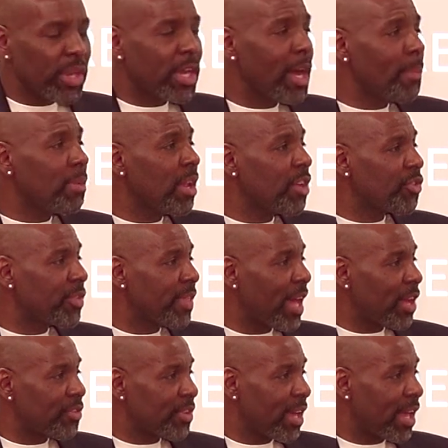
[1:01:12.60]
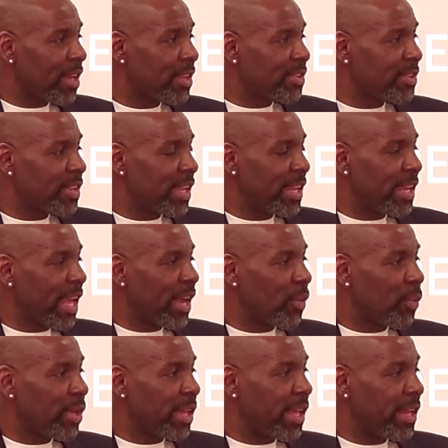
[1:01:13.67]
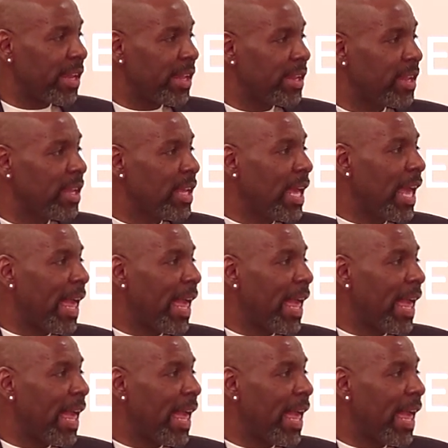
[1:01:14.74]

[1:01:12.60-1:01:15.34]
a couple $100,000 in equity in it,